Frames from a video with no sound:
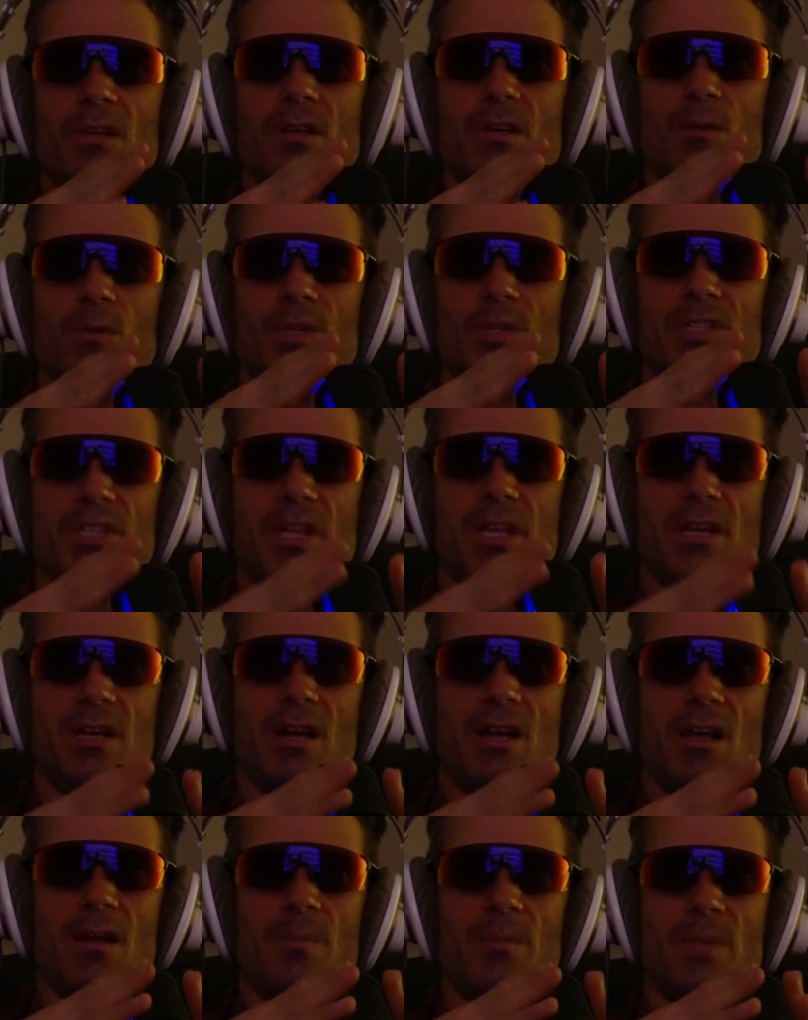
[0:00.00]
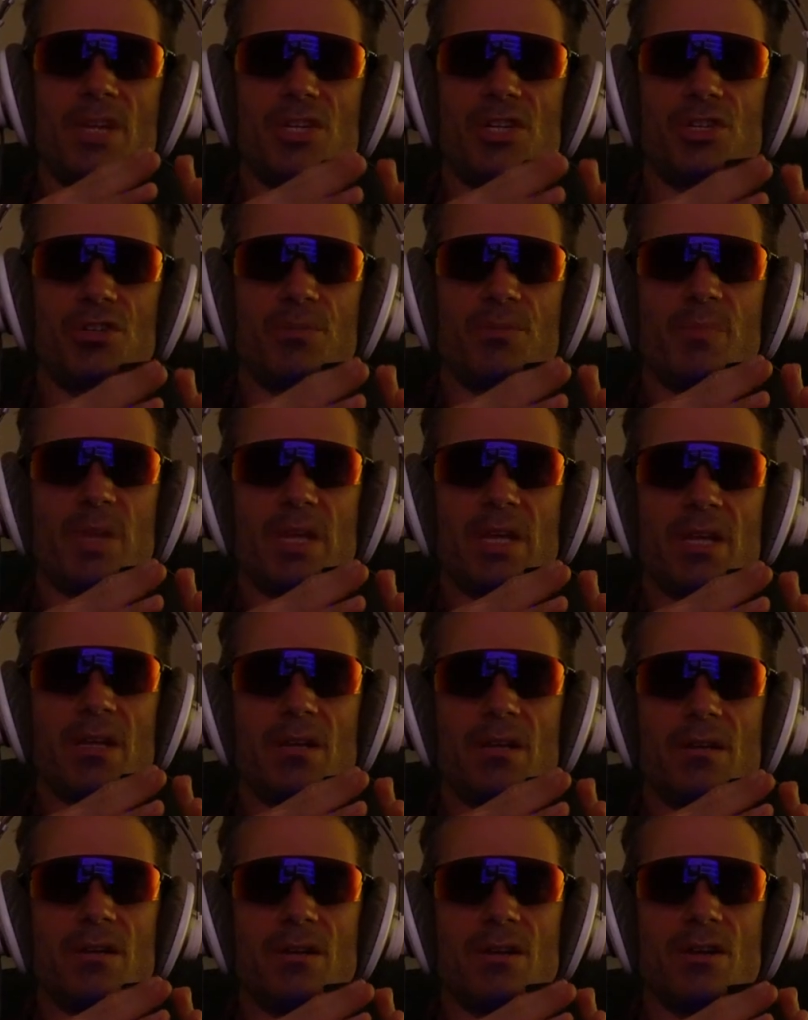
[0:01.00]
which the economy should be
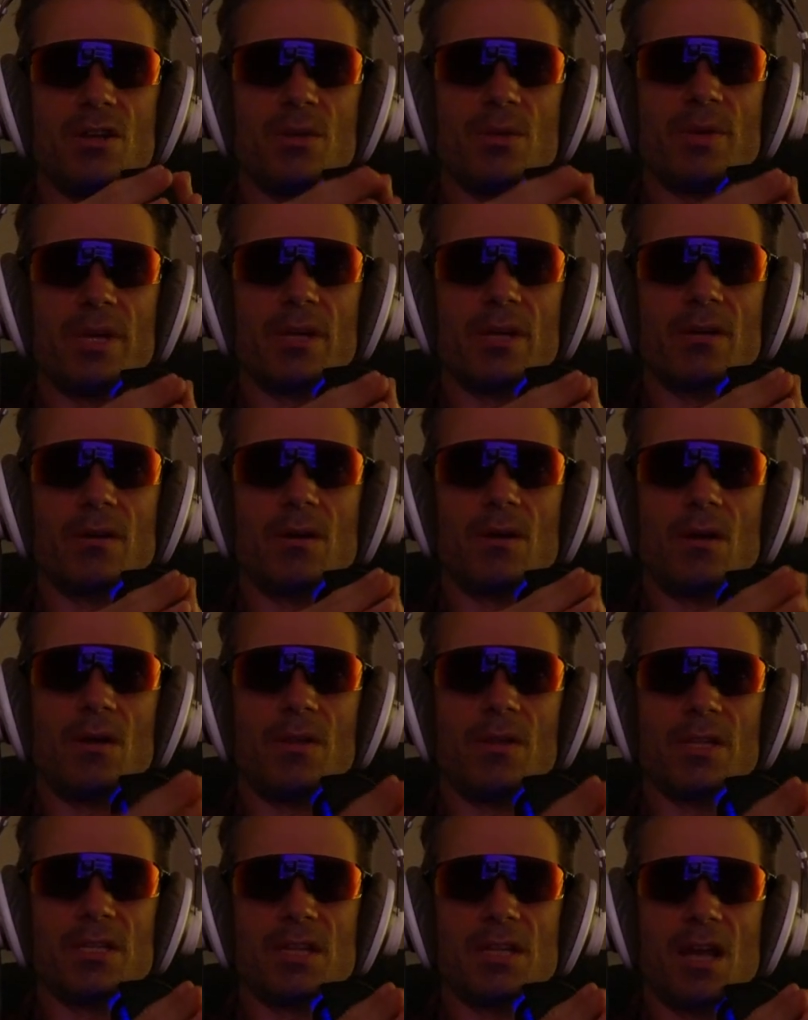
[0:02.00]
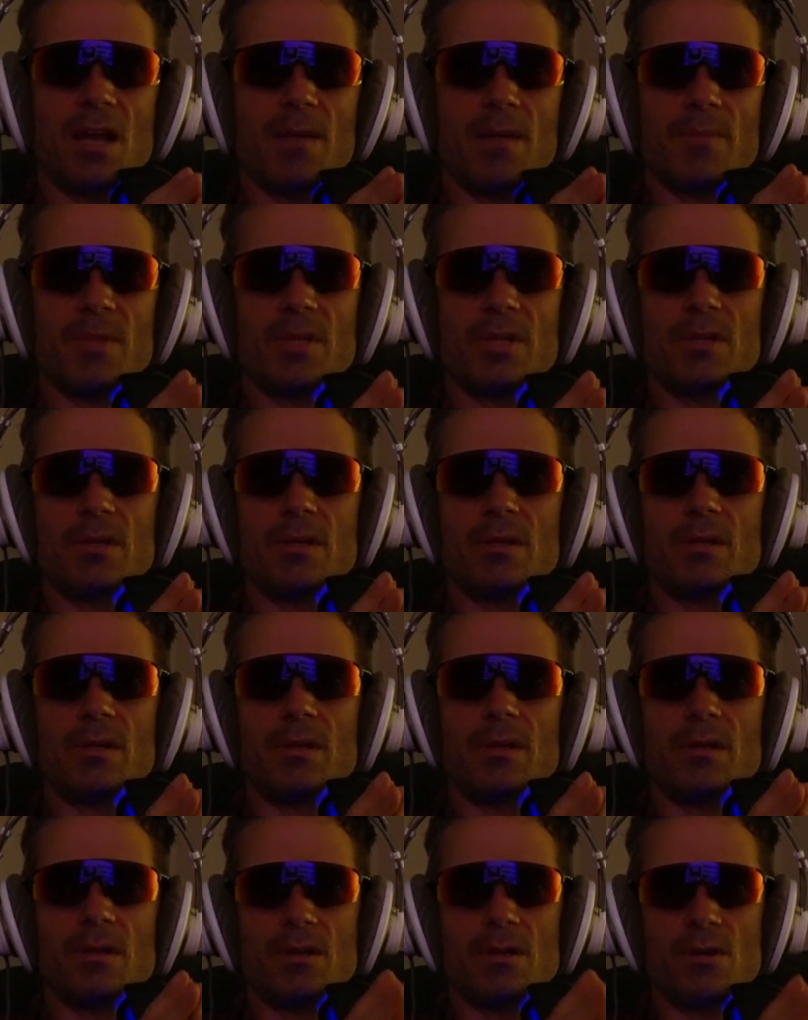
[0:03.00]
doing all the time
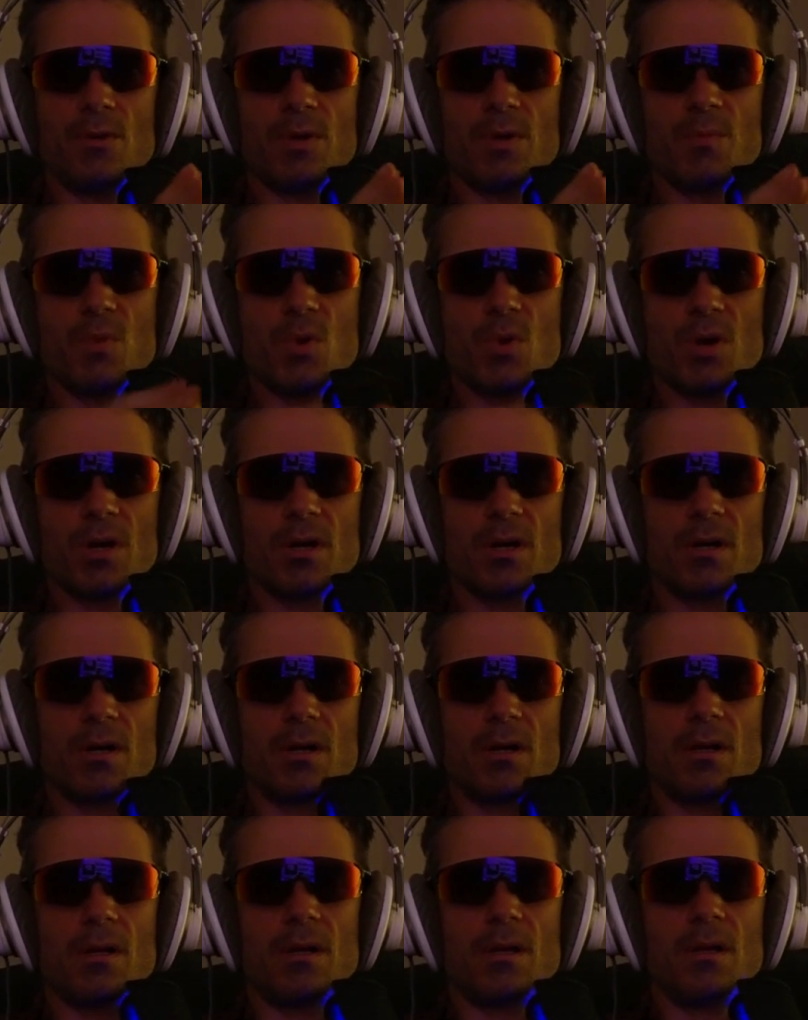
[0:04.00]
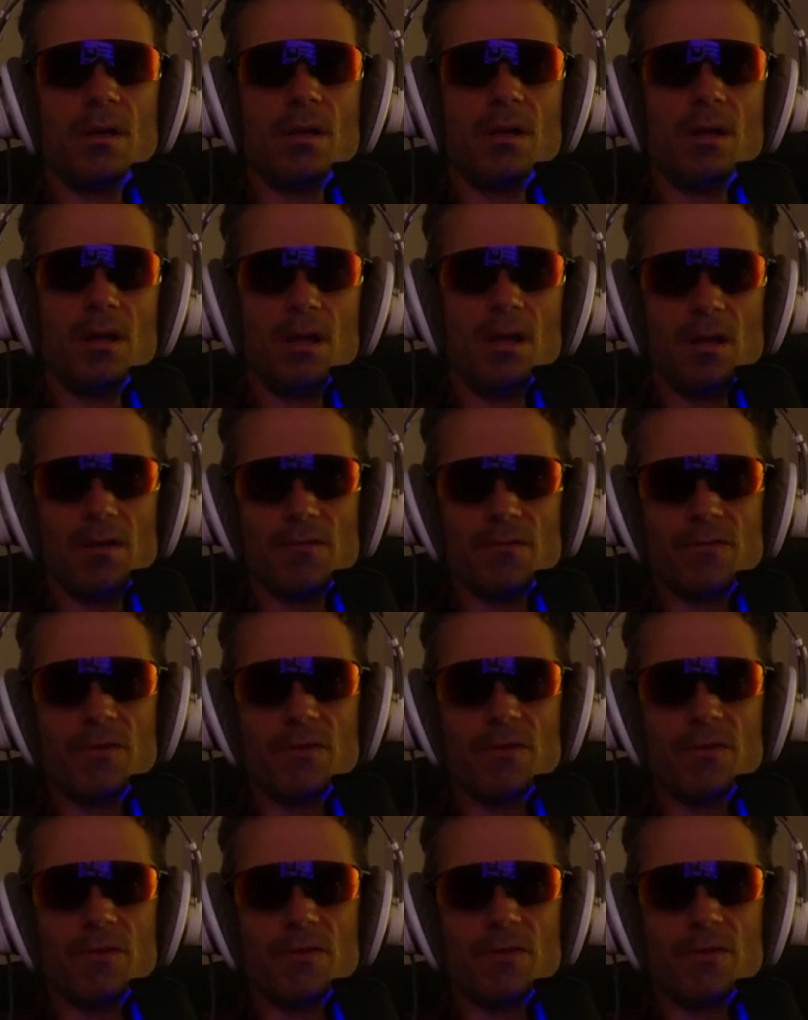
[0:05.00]
and doing more of.